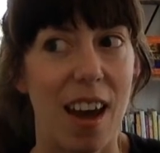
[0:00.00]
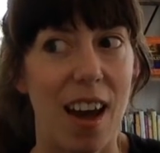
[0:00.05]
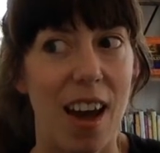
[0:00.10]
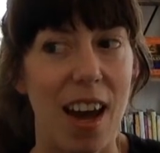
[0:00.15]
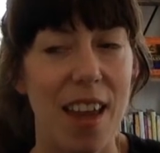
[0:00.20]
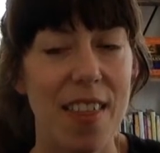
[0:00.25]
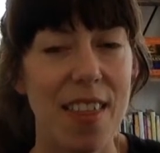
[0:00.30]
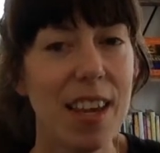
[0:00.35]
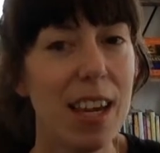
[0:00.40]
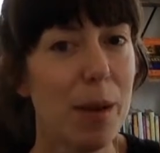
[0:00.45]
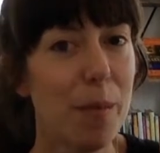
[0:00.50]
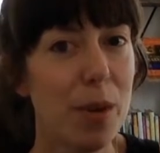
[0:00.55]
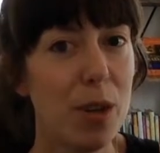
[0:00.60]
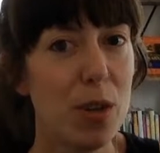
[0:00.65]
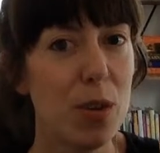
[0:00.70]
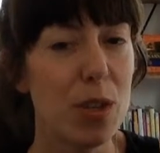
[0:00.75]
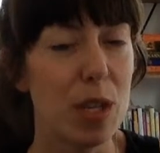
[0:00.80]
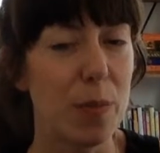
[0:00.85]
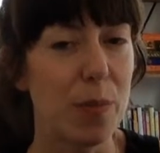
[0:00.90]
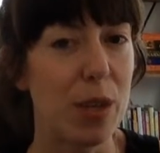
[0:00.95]
I think I'm going to
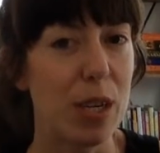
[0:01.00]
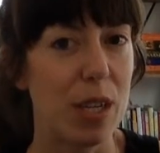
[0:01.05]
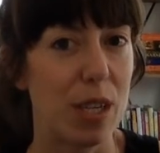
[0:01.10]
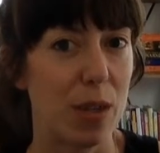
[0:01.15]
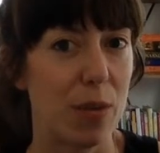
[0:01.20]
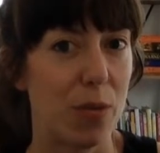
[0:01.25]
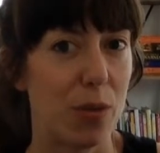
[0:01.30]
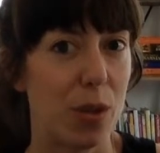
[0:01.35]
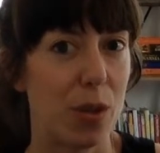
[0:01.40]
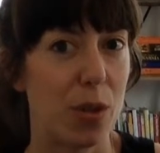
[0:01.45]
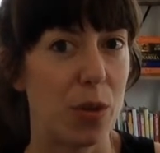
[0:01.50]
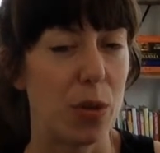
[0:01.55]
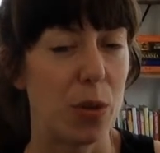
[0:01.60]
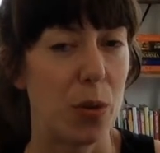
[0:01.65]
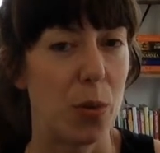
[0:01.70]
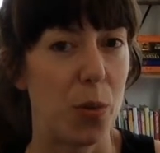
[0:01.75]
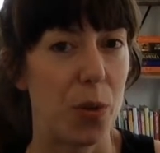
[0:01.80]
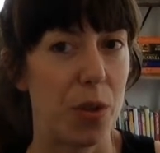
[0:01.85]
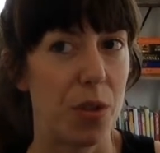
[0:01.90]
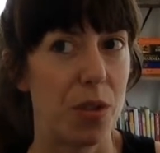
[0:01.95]
do something different
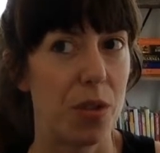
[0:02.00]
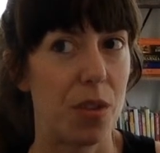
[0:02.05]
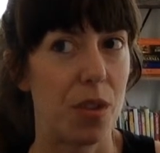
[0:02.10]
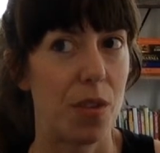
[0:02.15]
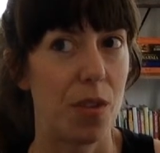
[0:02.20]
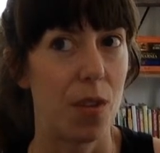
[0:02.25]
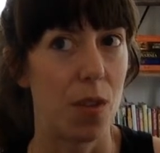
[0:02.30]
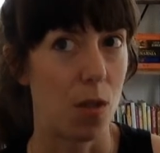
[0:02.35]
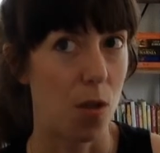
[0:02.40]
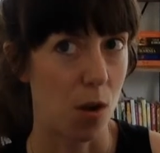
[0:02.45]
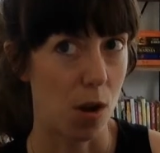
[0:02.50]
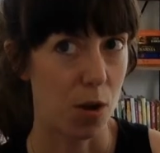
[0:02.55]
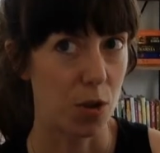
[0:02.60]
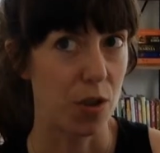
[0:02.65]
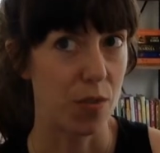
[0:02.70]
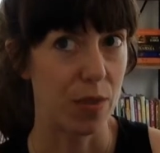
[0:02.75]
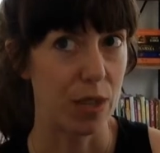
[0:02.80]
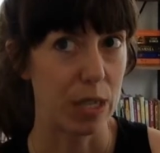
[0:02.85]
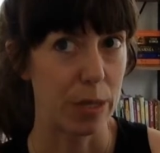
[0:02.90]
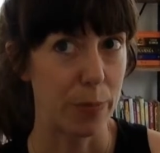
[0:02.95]
with the launch
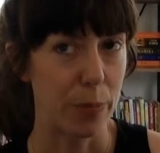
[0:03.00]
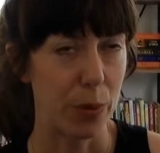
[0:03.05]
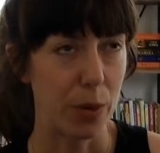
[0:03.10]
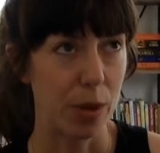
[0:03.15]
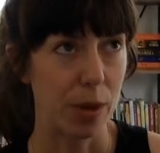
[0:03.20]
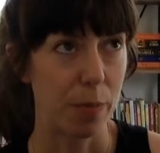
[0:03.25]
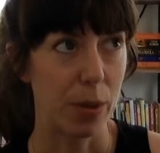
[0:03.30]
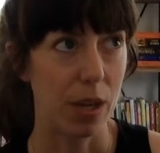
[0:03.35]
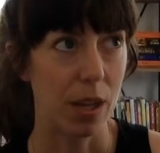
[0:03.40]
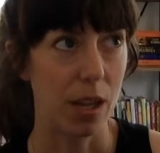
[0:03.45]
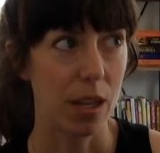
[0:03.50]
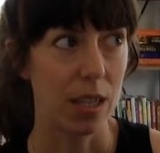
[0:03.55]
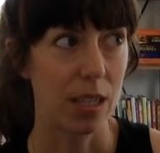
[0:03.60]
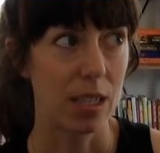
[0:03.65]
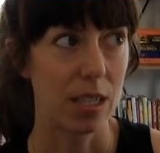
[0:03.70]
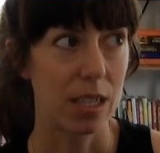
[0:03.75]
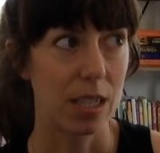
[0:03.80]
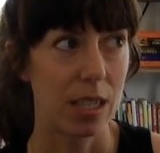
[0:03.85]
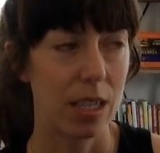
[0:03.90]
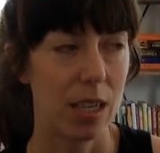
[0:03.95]
of this book,
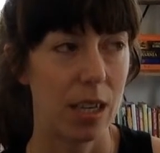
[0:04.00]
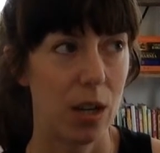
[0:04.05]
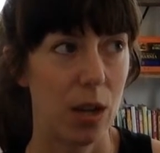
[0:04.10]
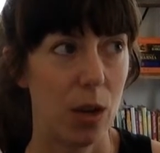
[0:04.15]
because